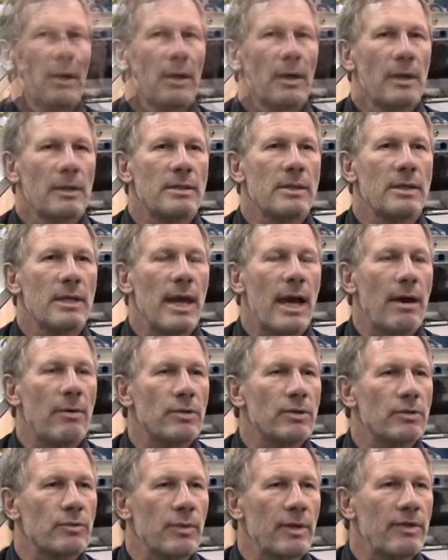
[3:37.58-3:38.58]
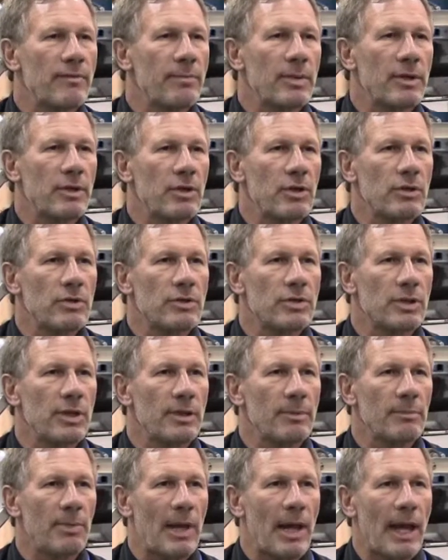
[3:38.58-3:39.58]
At Tagawa's, we've been
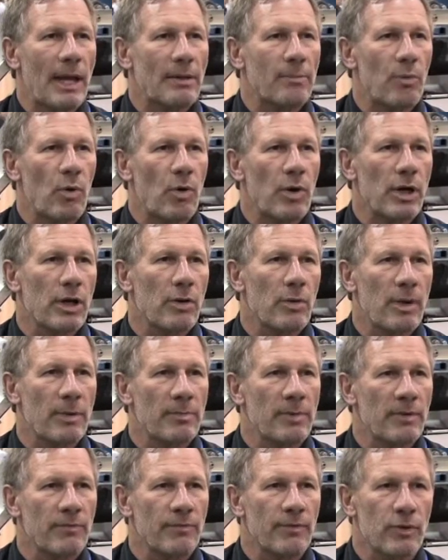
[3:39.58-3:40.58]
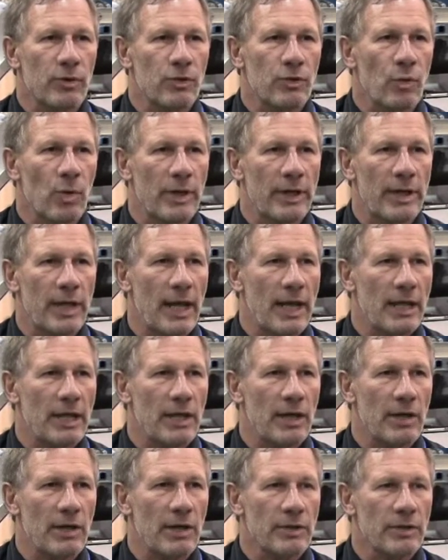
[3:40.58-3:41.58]
using Blackmore equipment for 28
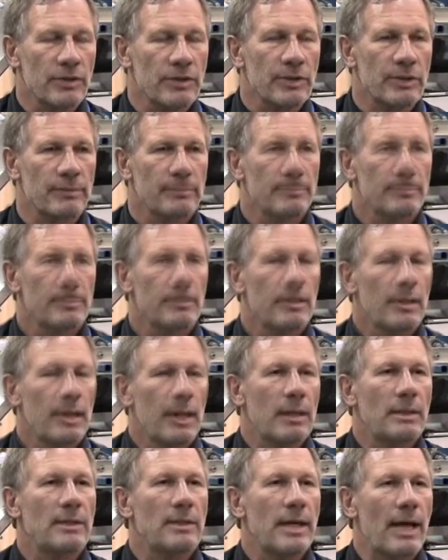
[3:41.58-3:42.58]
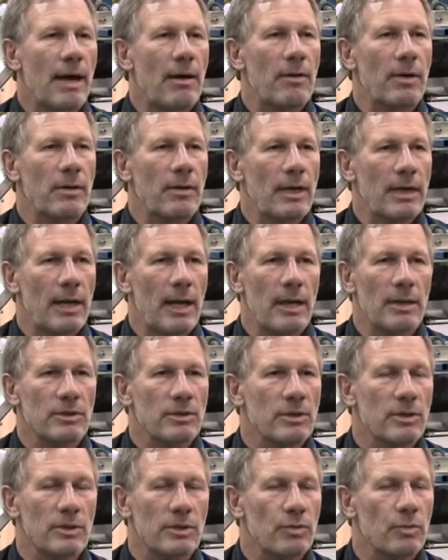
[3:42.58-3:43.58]
years. At Tagawa
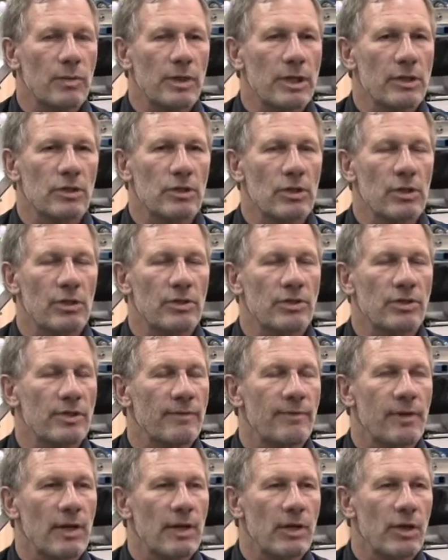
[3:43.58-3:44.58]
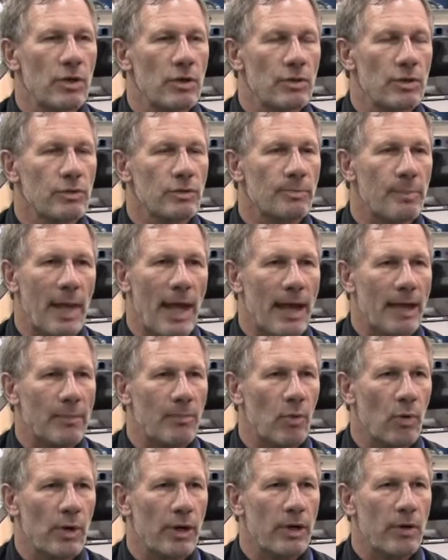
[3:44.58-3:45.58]
Greenhouses, we exclusively use
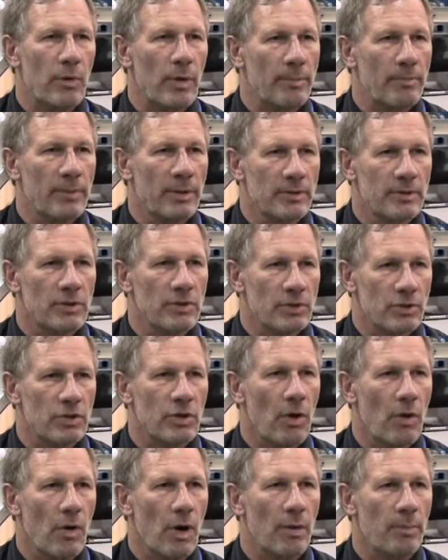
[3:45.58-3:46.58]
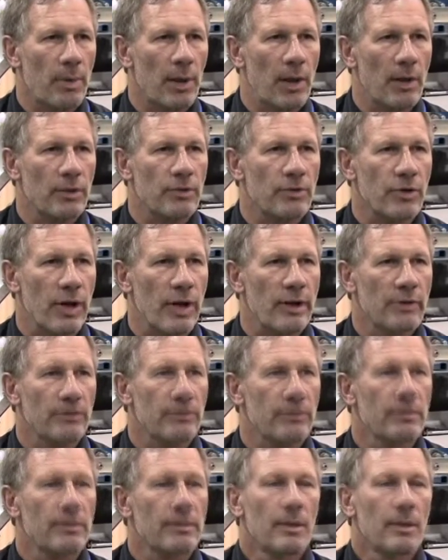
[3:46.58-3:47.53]
Blackmore equipment to sow our plug trays.